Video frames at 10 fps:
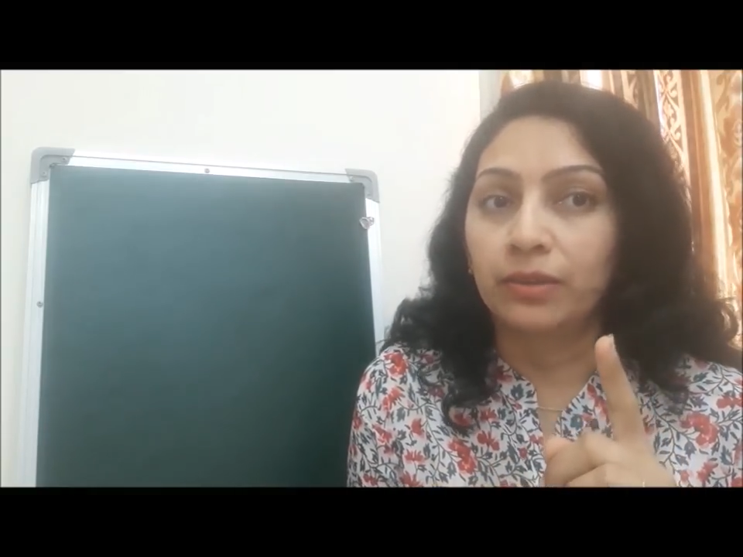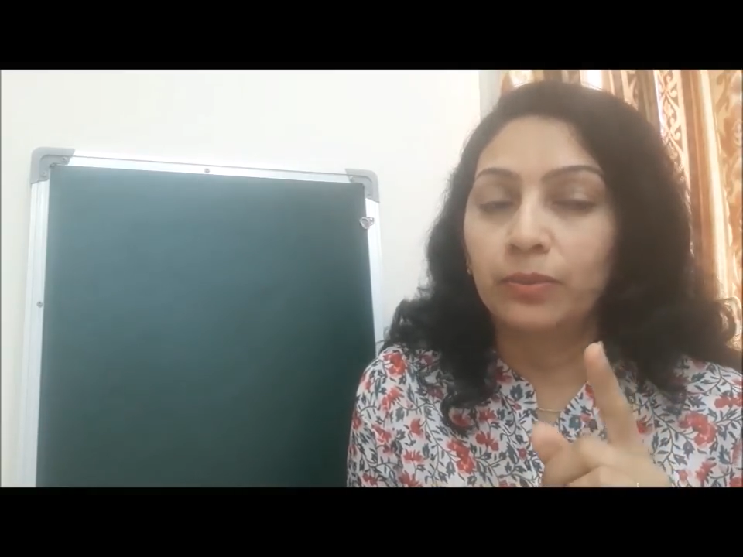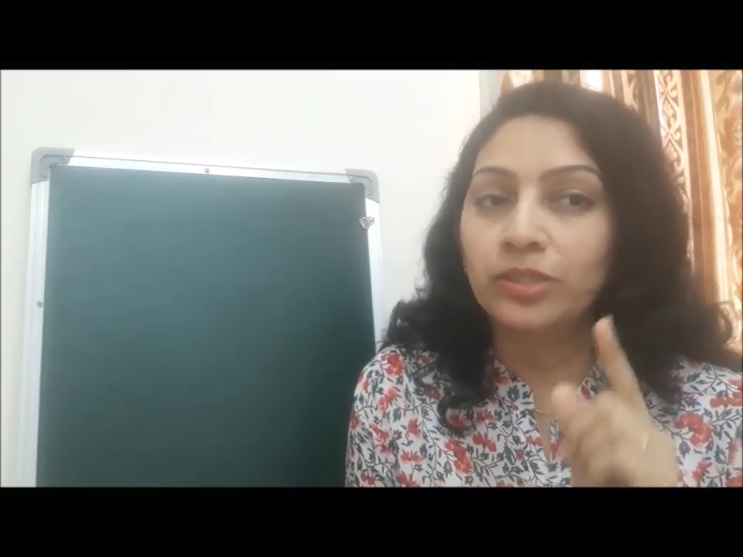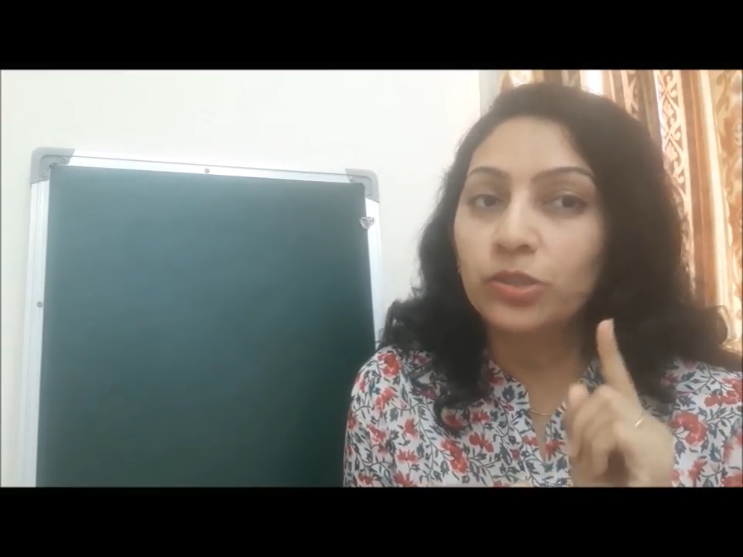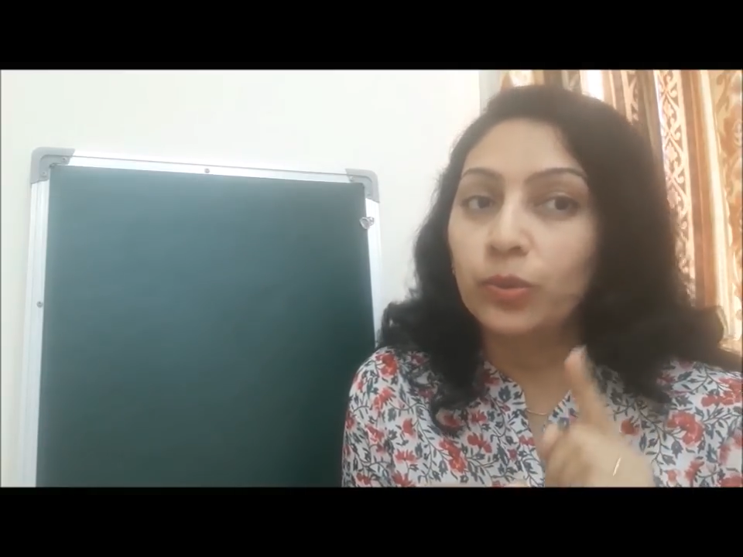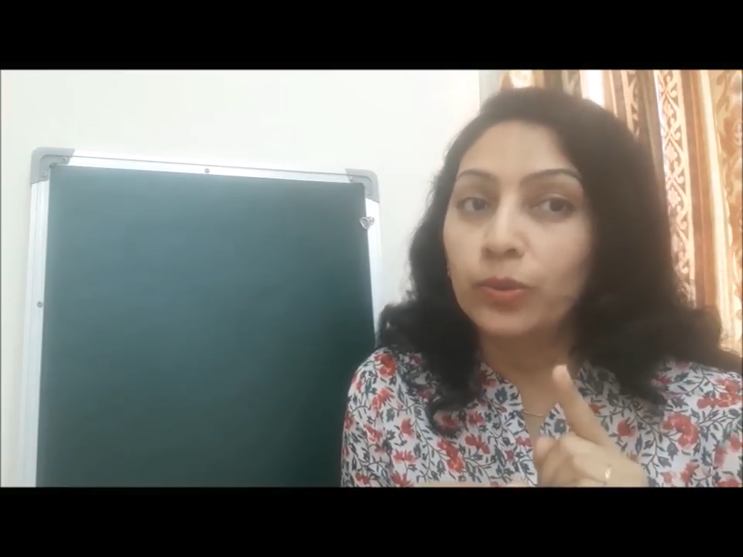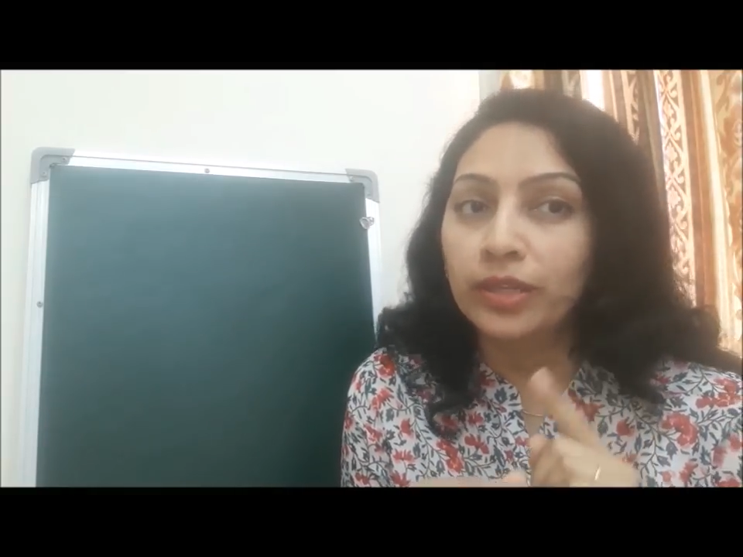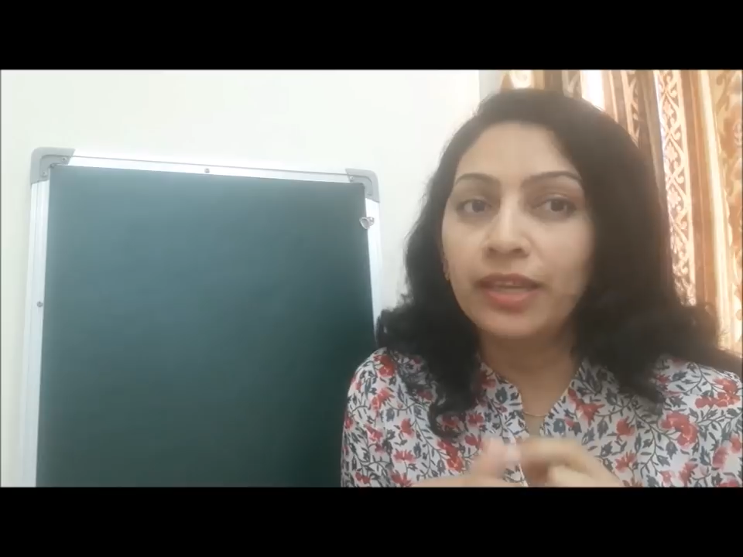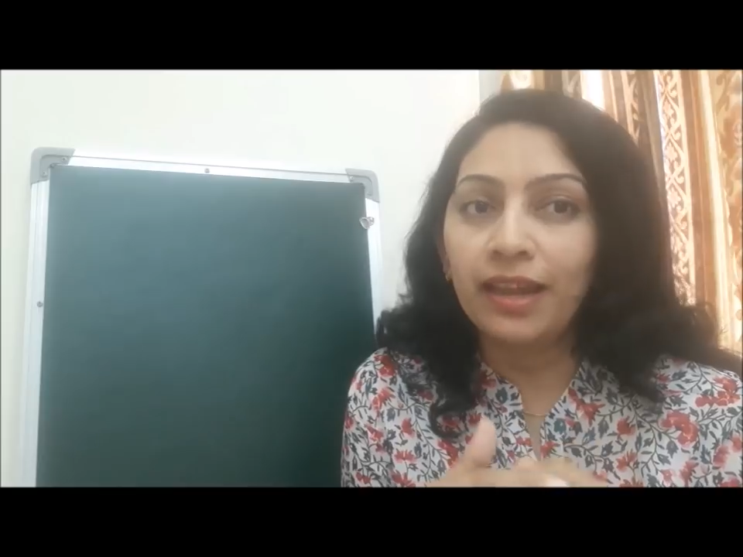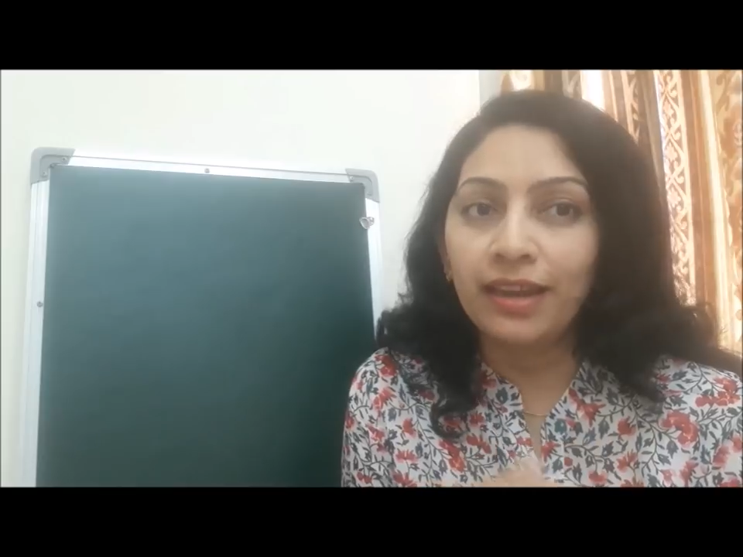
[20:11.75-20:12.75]
which
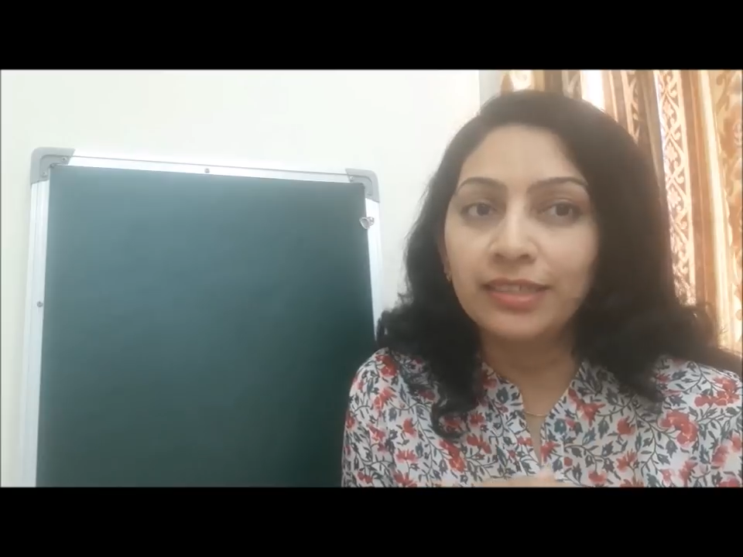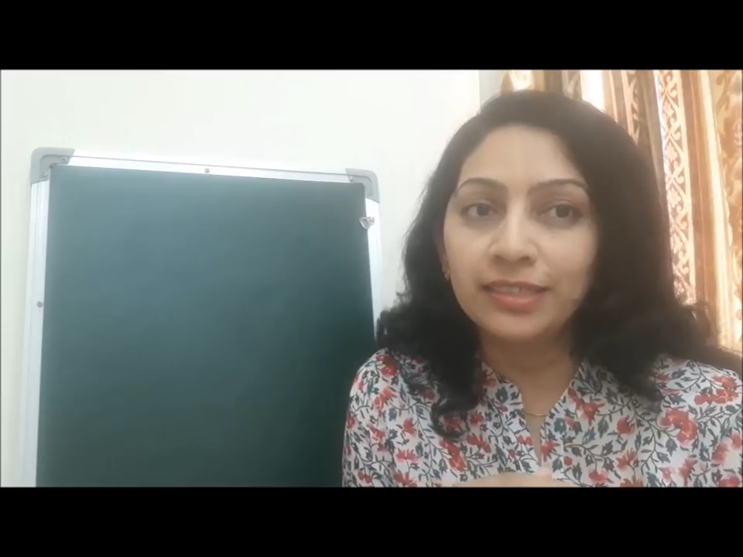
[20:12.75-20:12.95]
Connie had